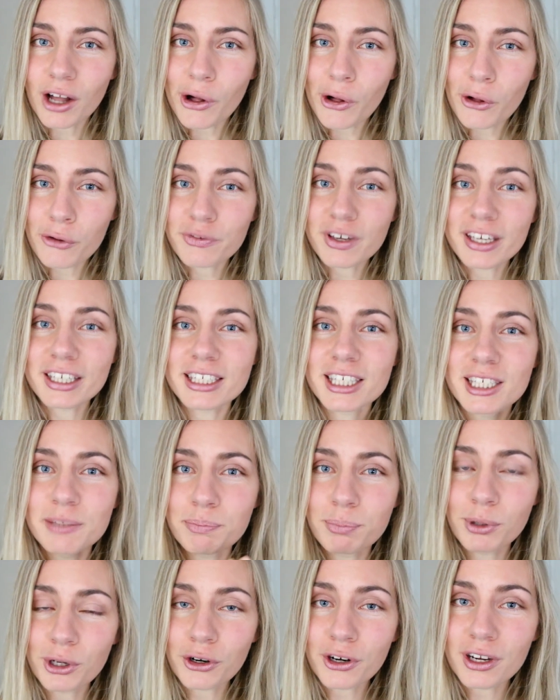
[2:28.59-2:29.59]
of
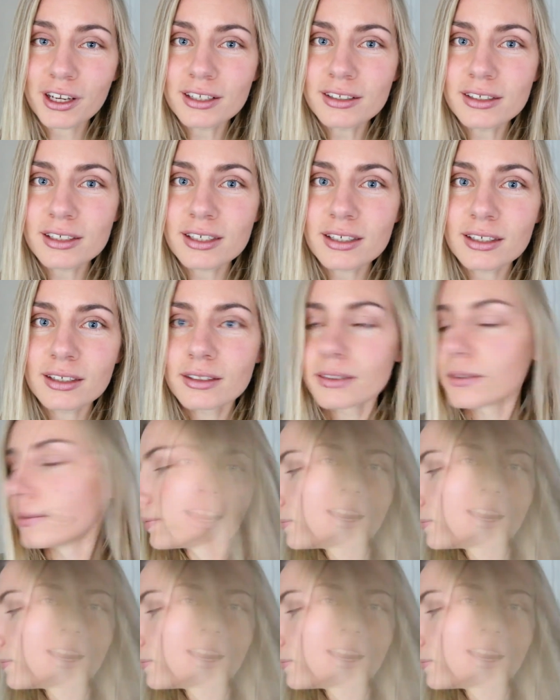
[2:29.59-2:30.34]
experience